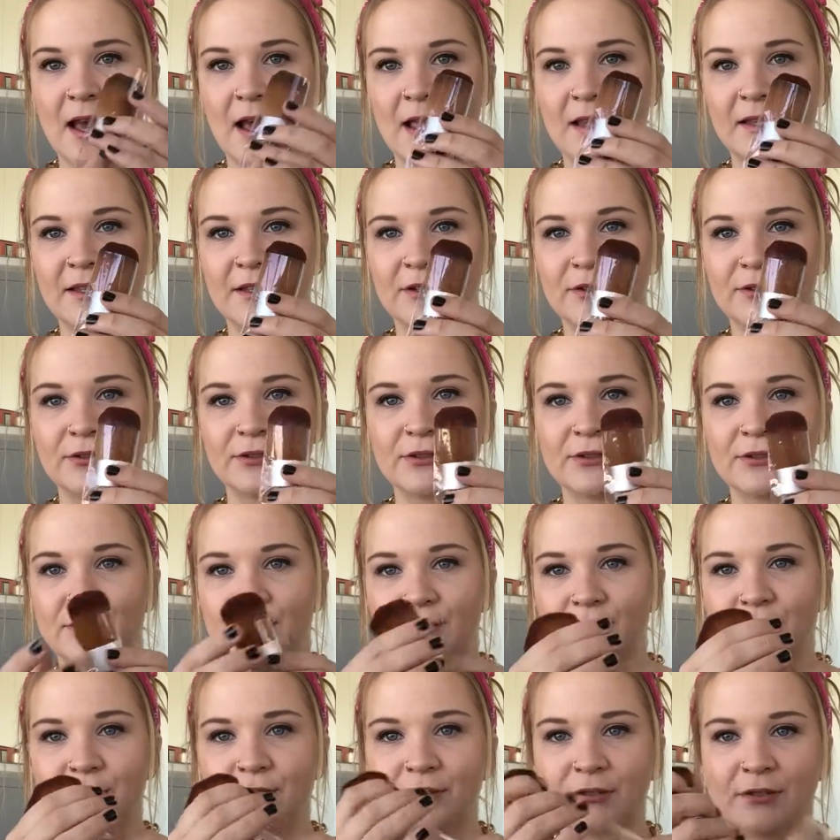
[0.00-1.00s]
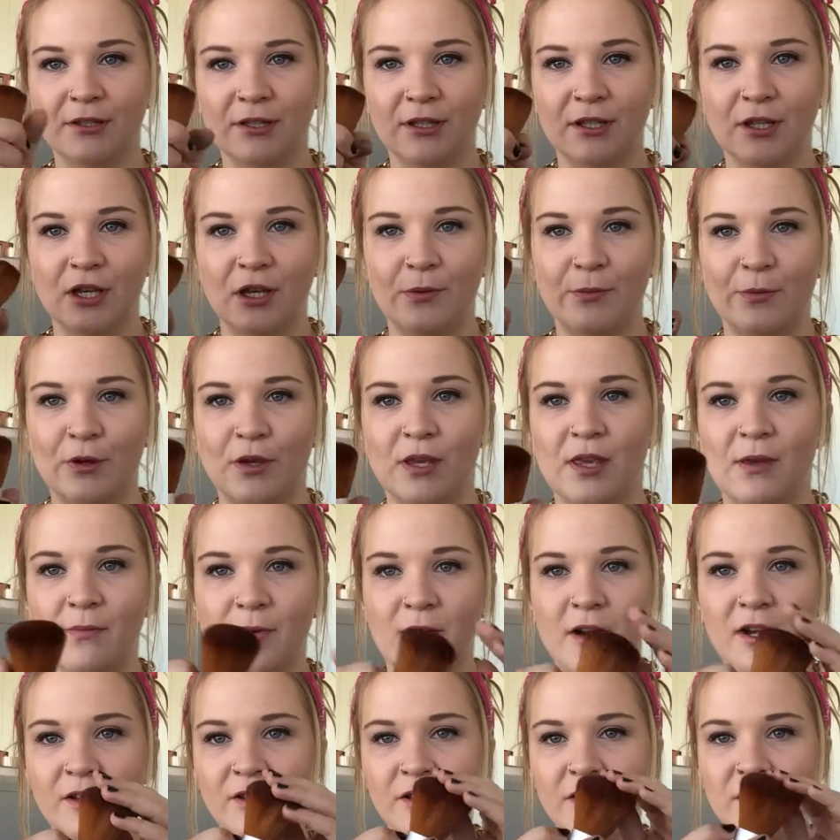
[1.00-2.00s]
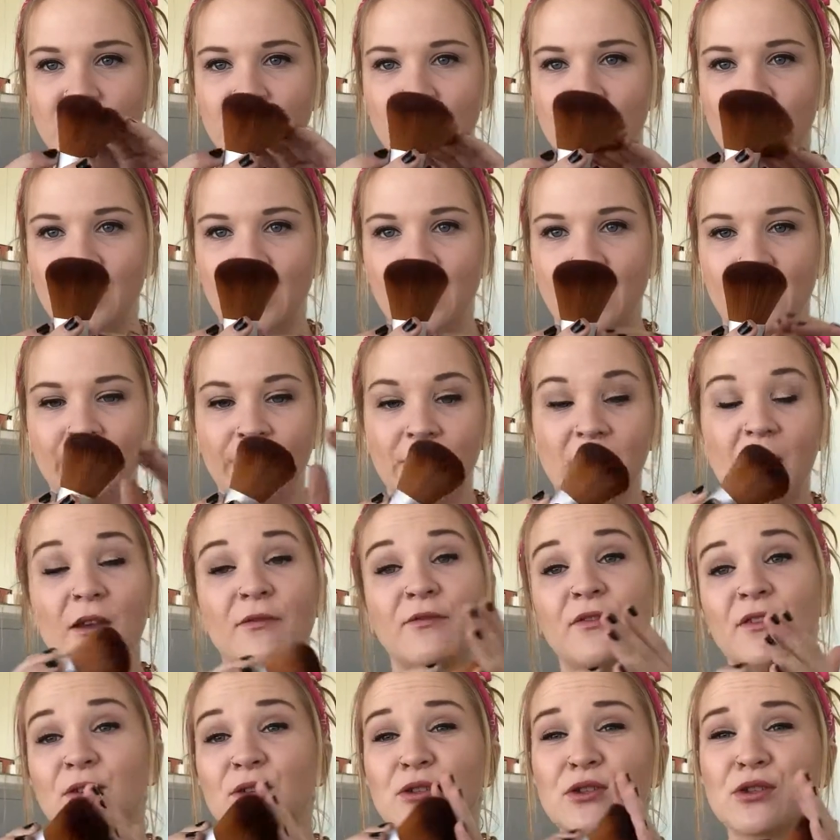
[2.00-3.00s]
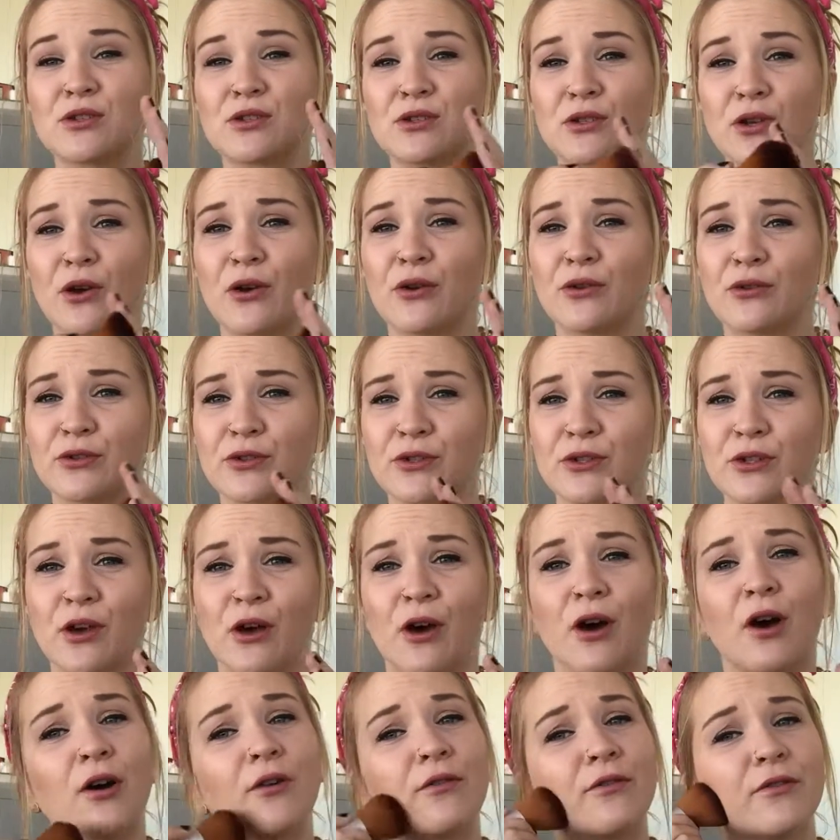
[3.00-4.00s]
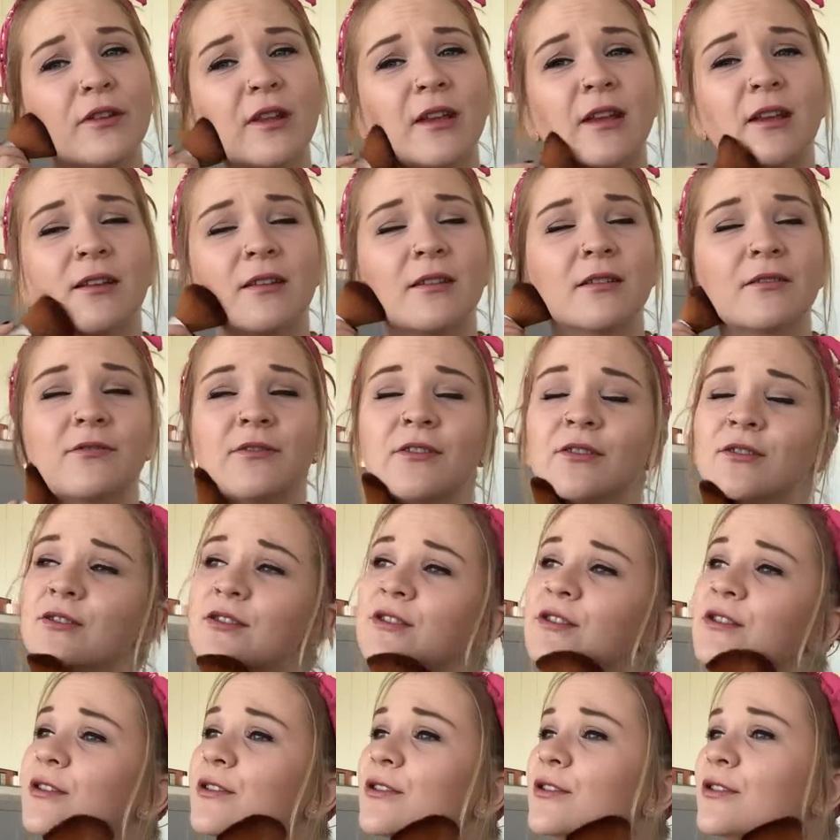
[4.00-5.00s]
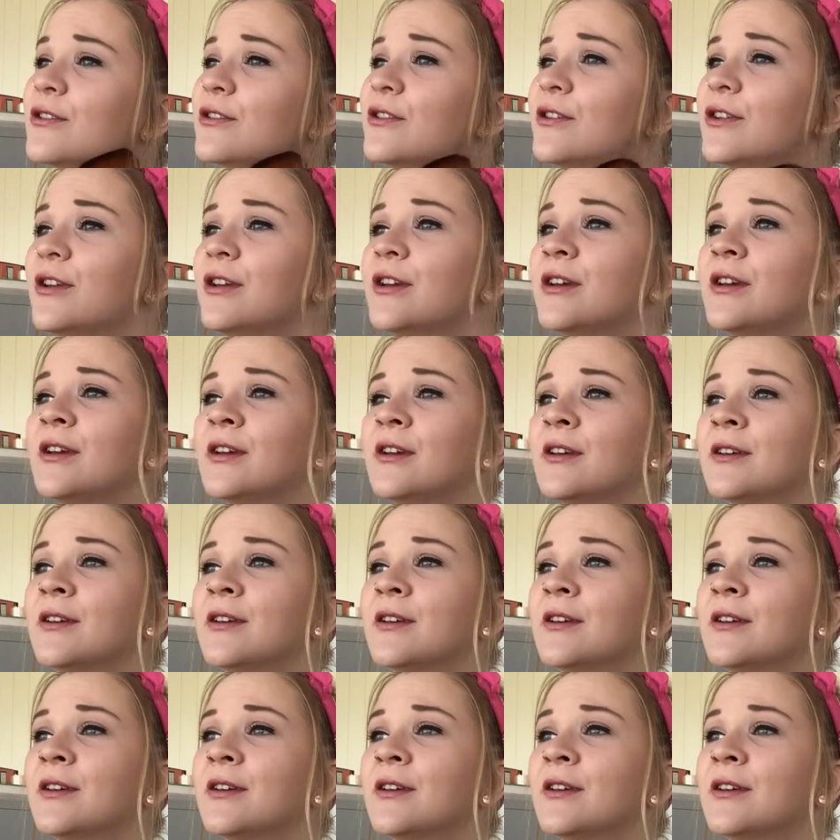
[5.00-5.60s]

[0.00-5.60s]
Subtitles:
a little kabuki brush. It feels so soft, like it feels so good.